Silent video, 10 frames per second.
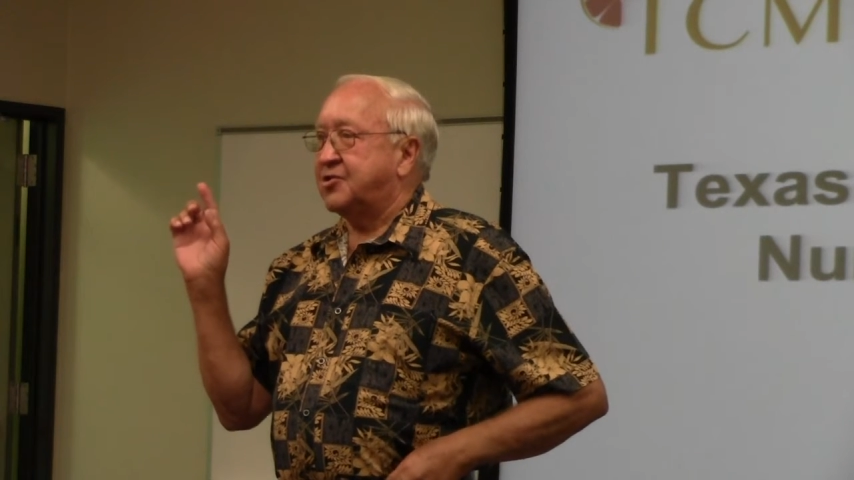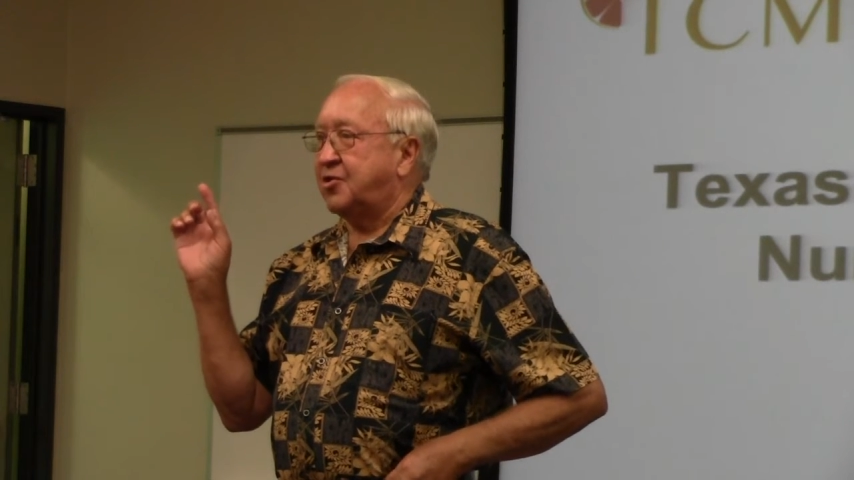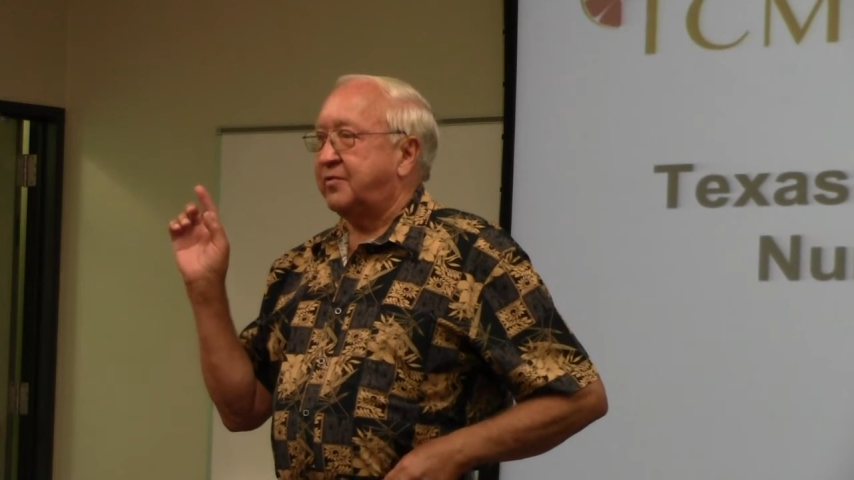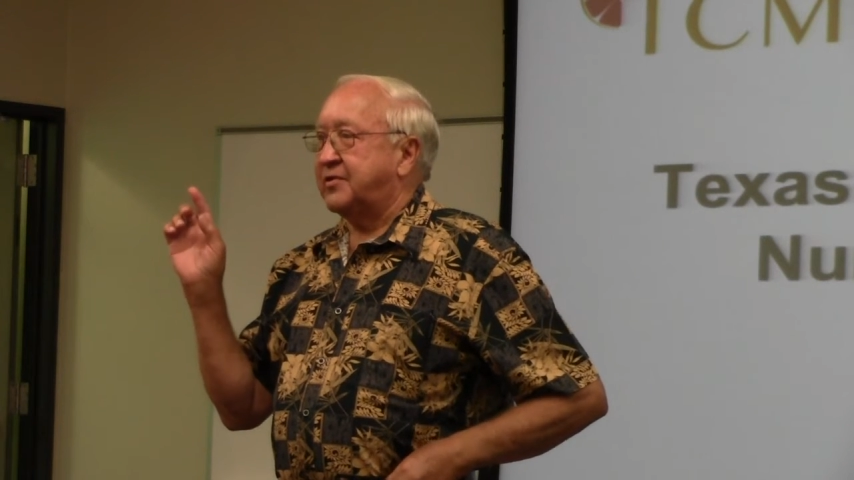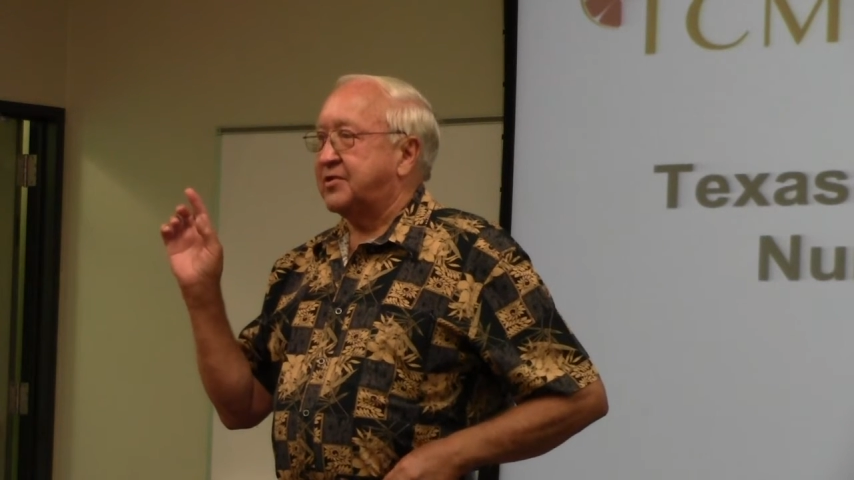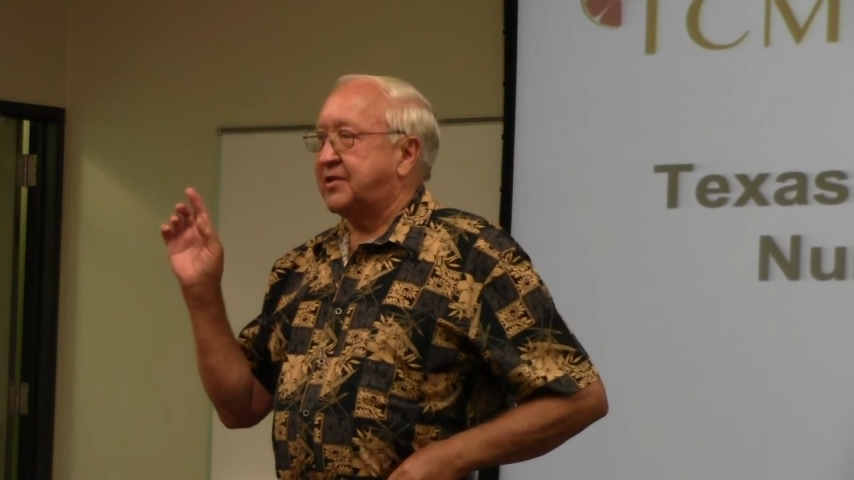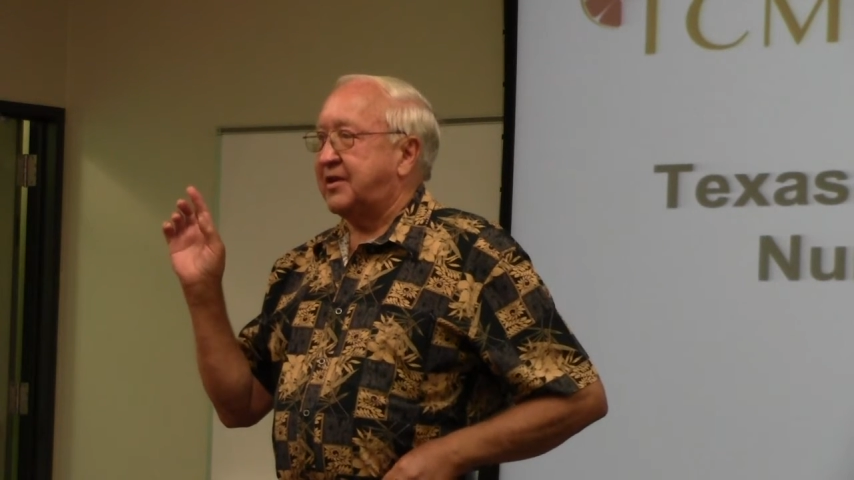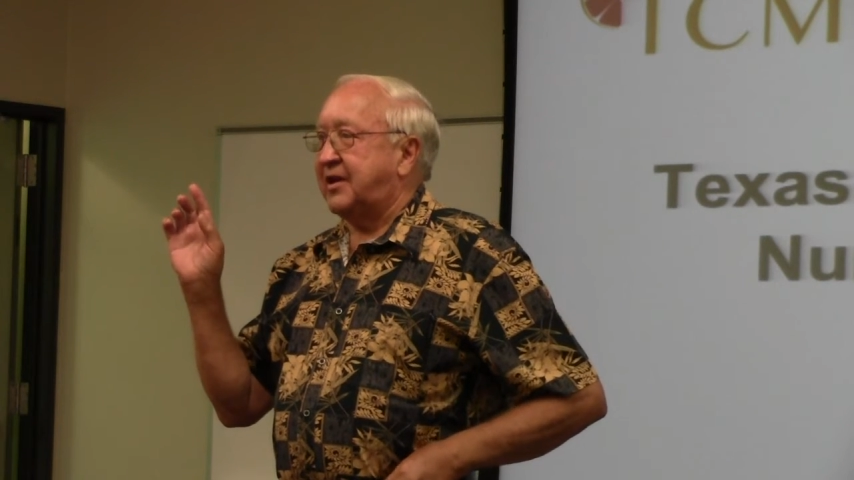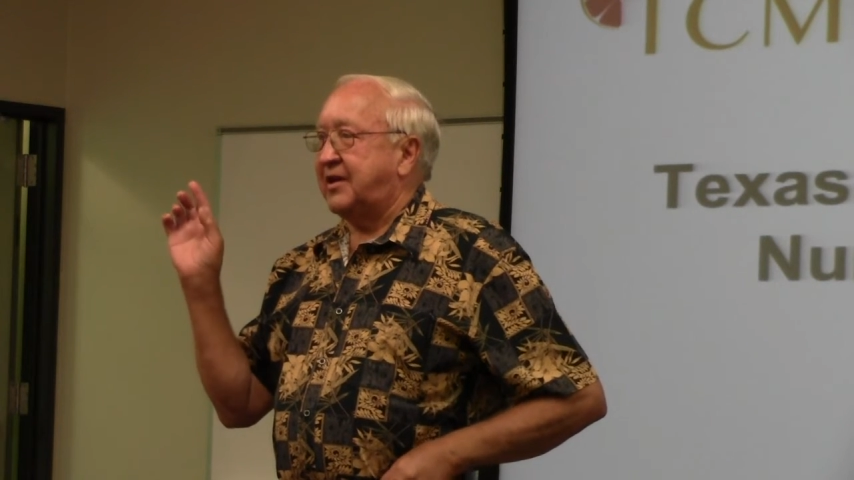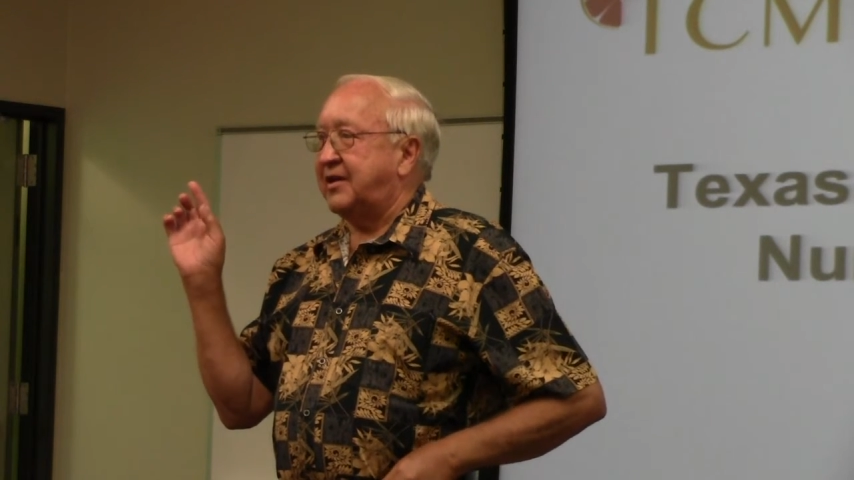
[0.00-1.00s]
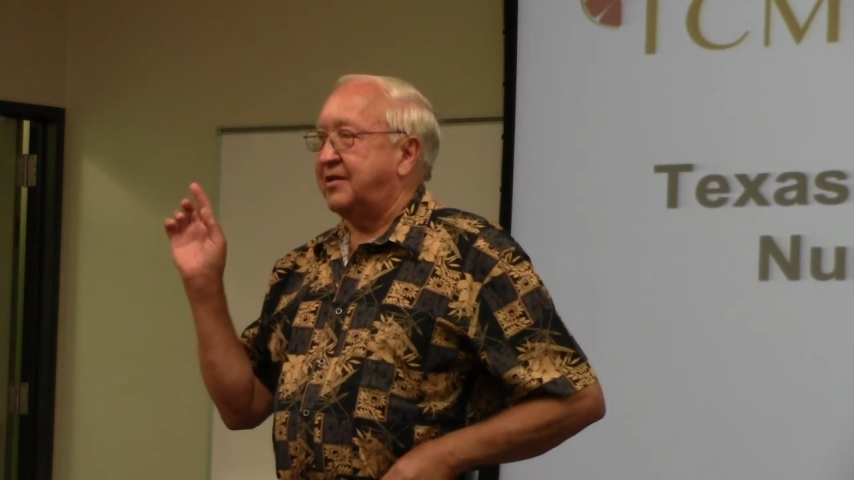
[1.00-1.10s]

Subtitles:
service today.